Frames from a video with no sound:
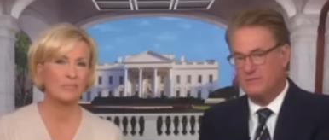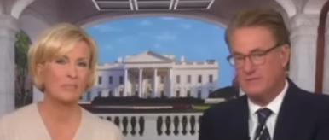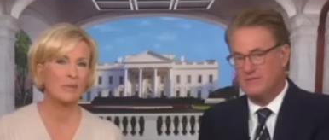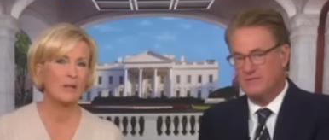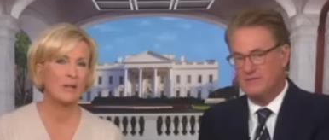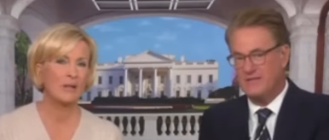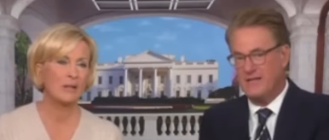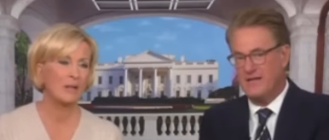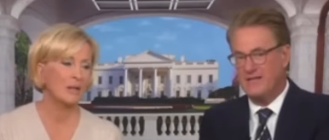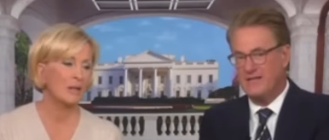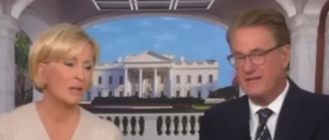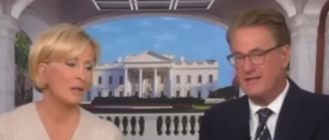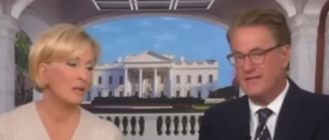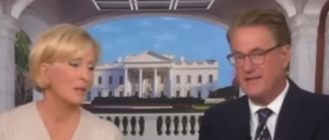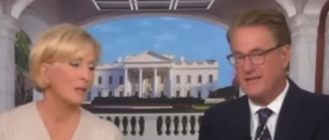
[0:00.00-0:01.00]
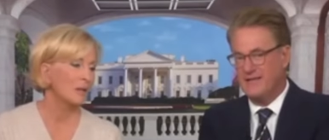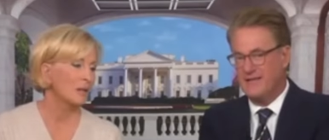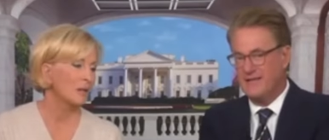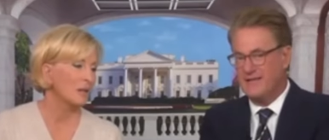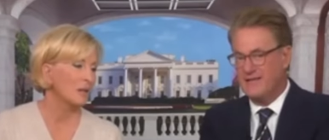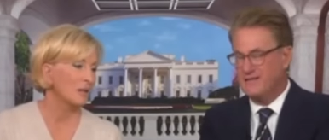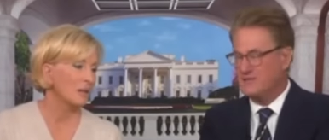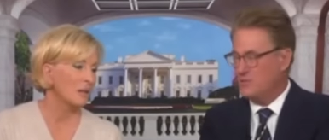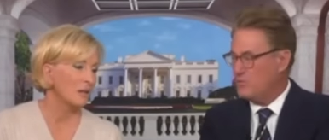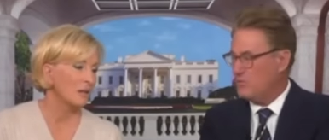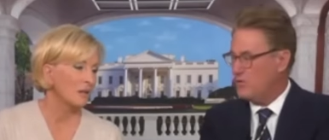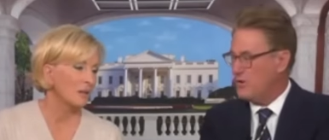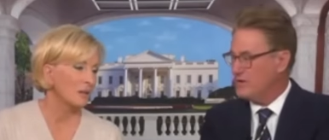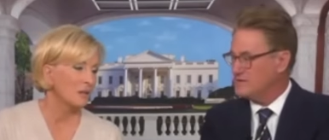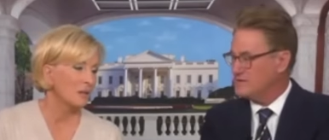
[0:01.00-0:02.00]
Speaker 1: just said he
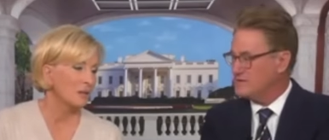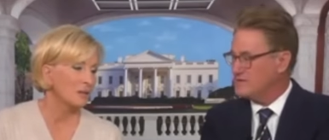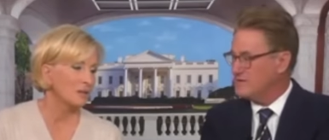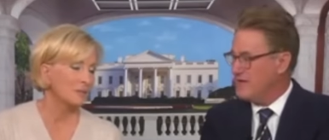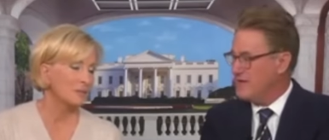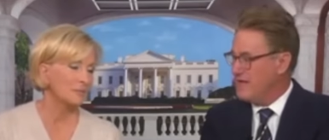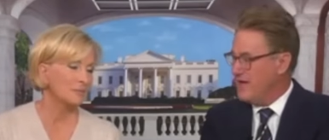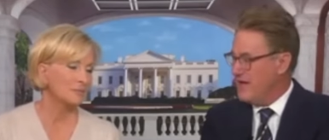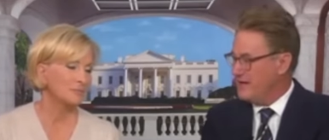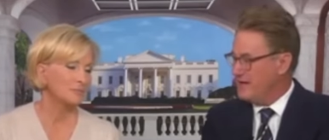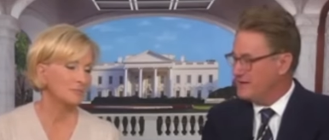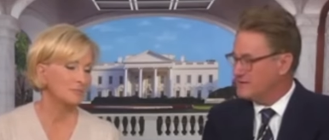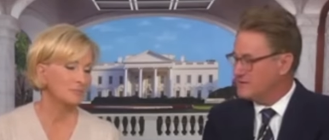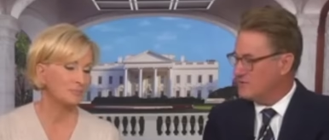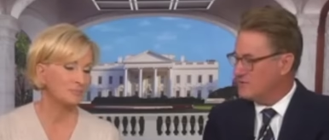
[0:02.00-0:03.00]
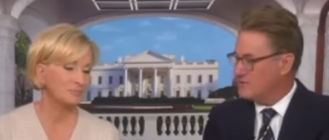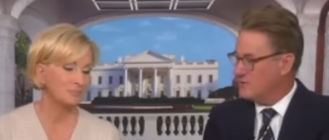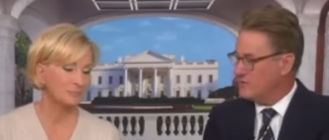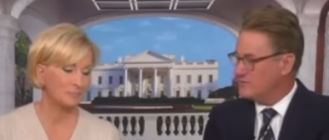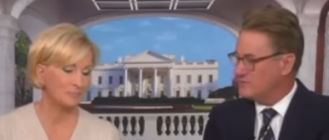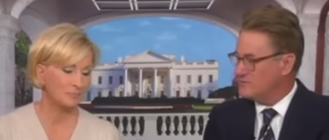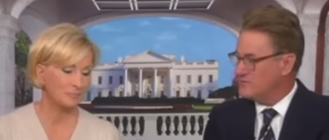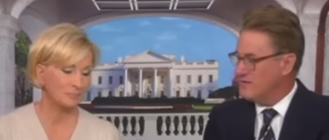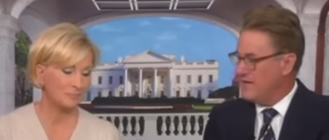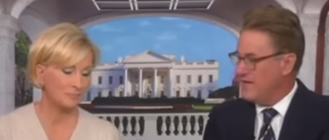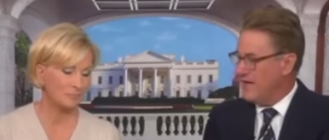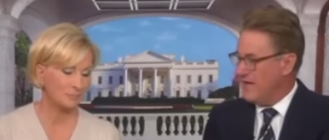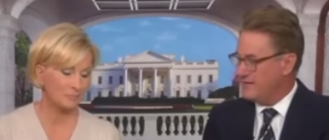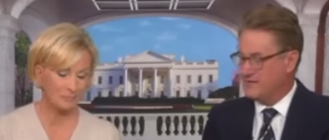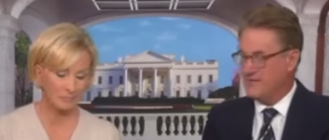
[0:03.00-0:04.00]
supports and he salutes
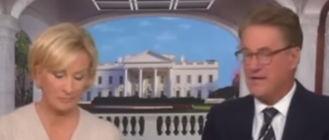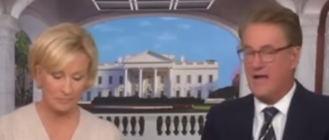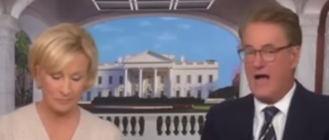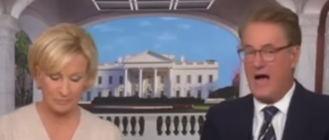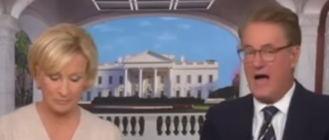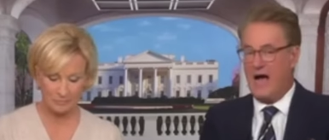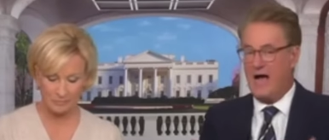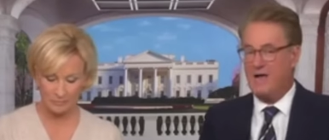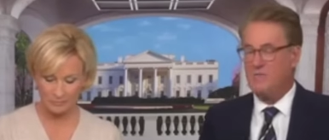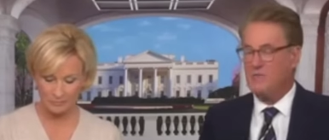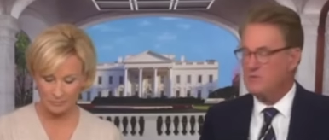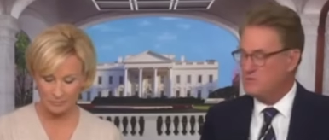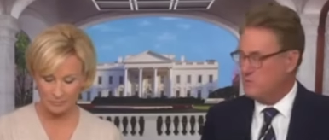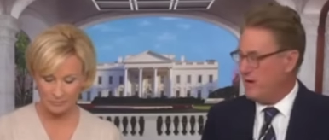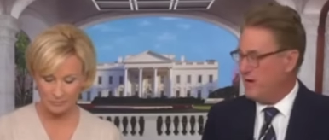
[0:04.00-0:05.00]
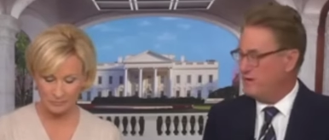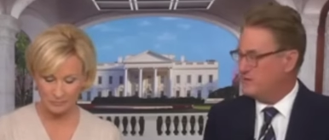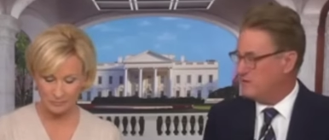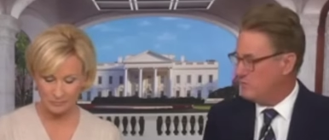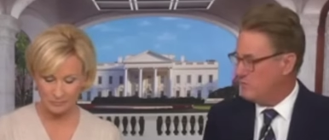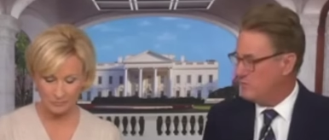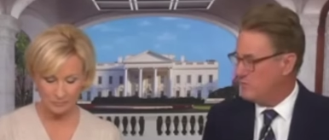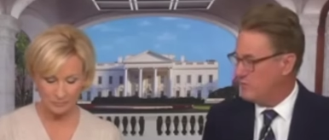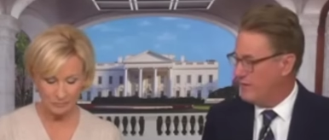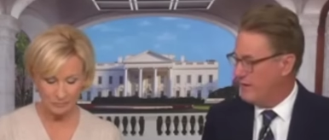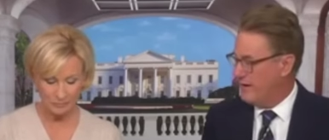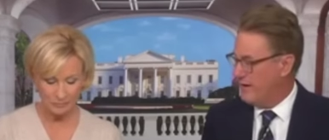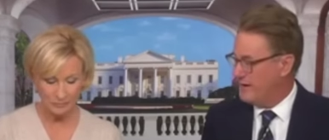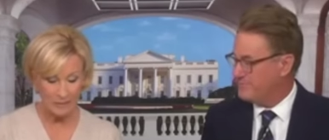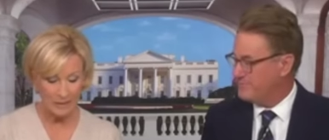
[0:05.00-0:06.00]
and said, I'm responsible for
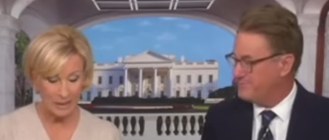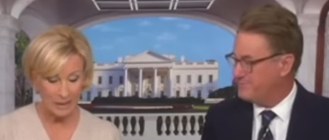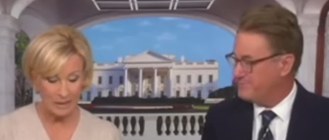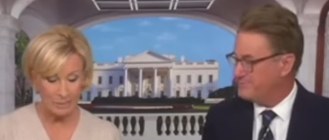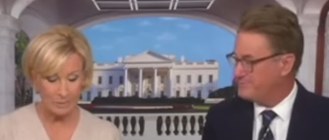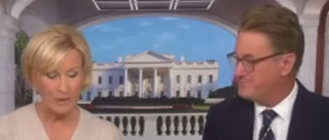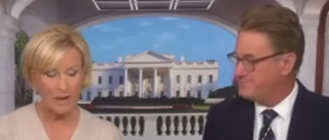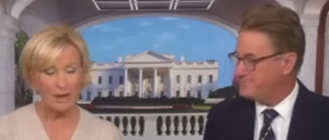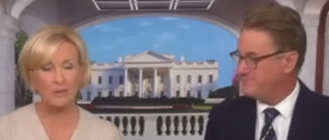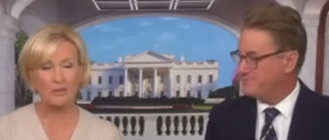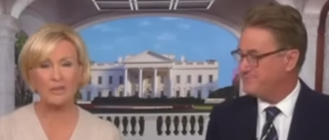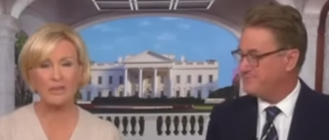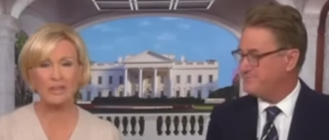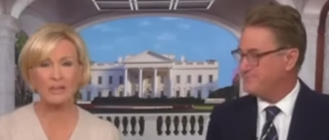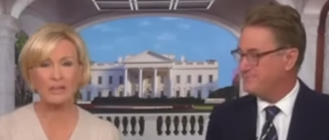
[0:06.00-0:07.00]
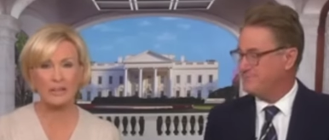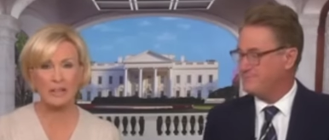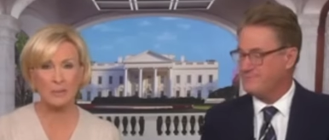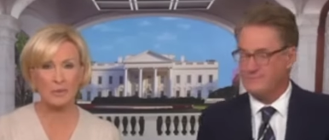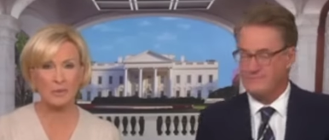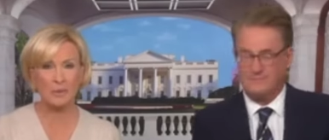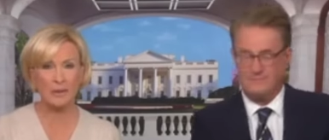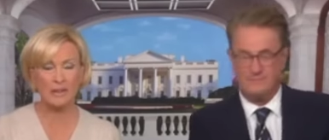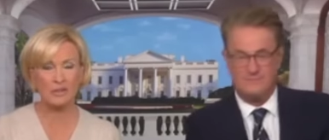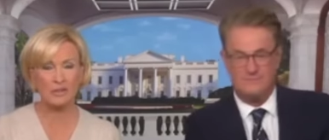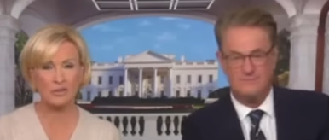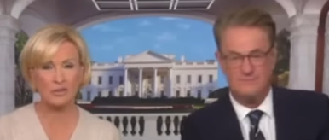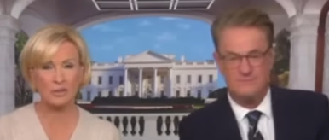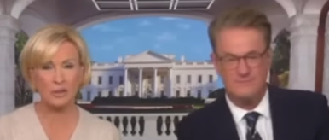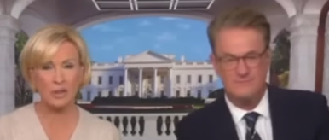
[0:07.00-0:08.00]
that.
Speaker 2: Yeah, he's proud of it, and Democrats
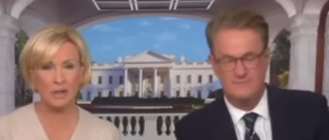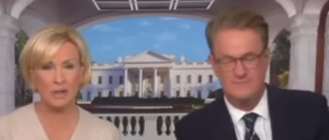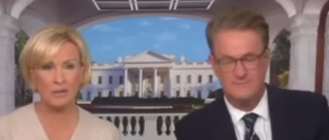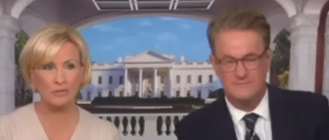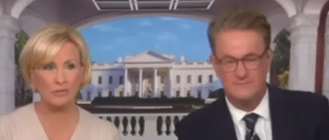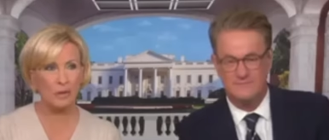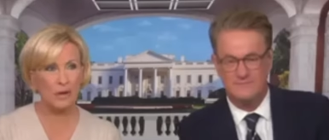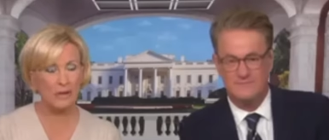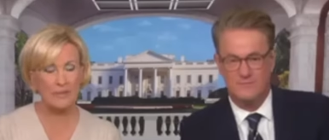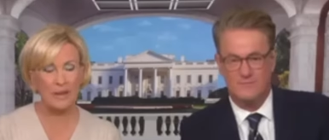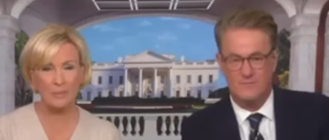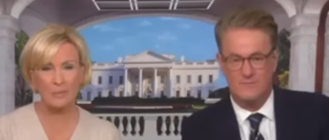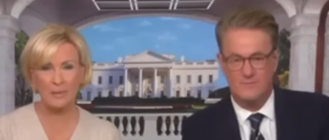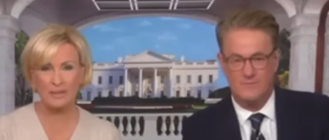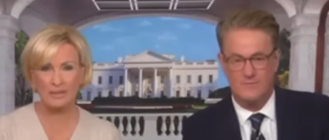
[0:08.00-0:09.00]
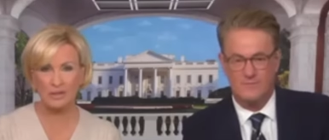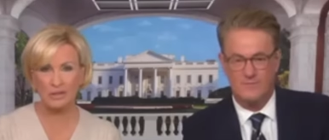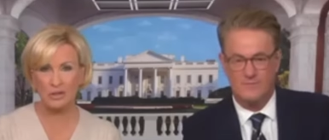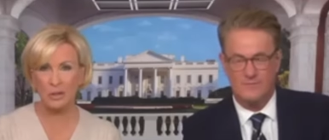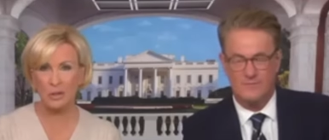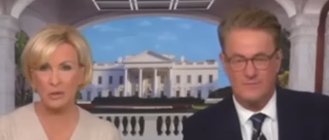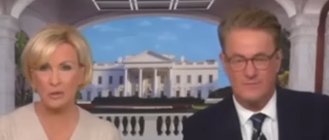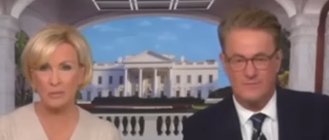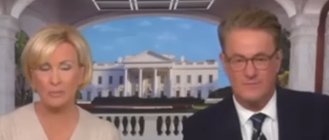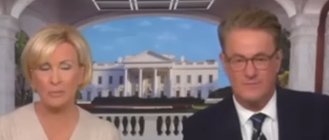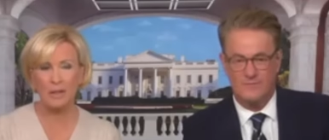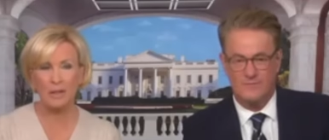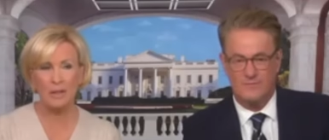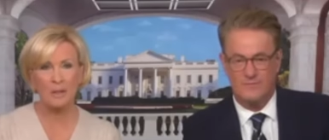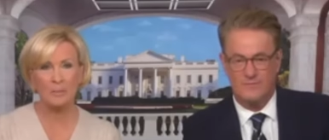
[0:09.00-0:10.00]
should drive that message home,
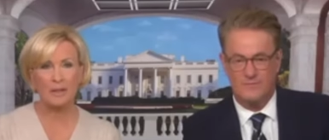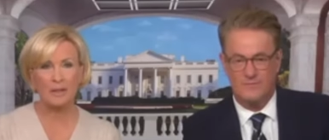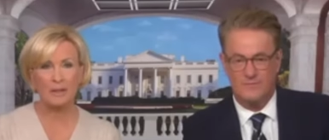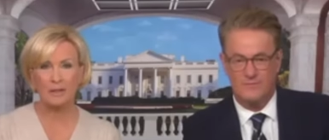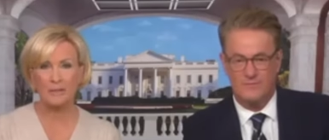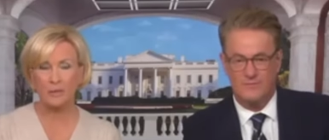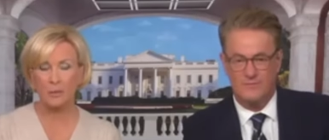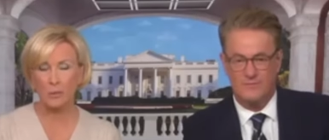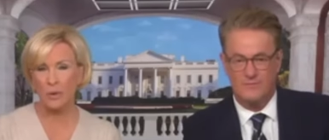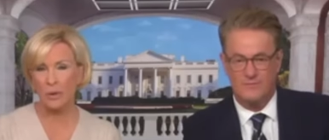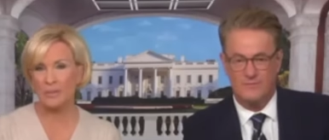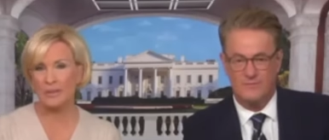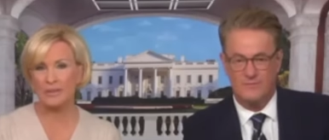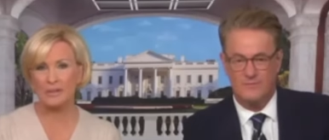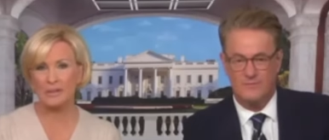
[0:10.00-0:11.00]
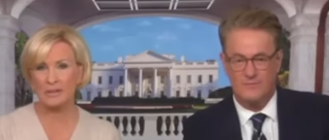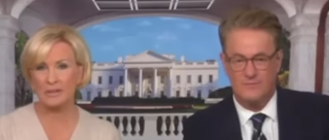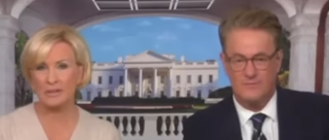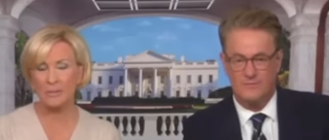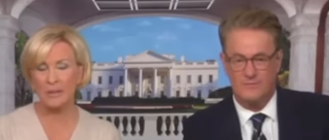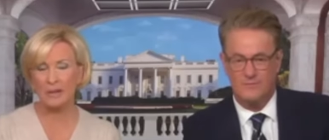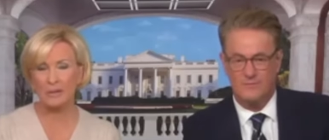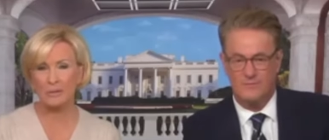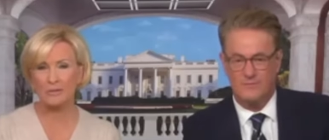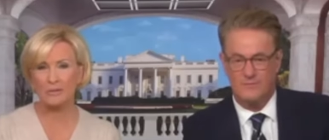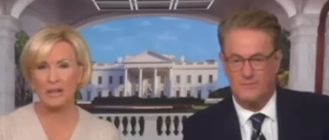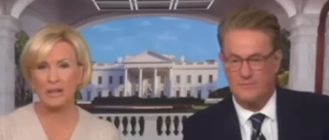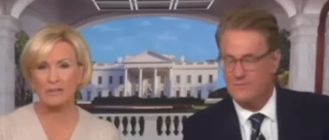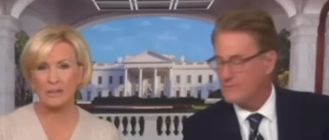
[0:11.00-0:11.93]
because for women, this is a matter of life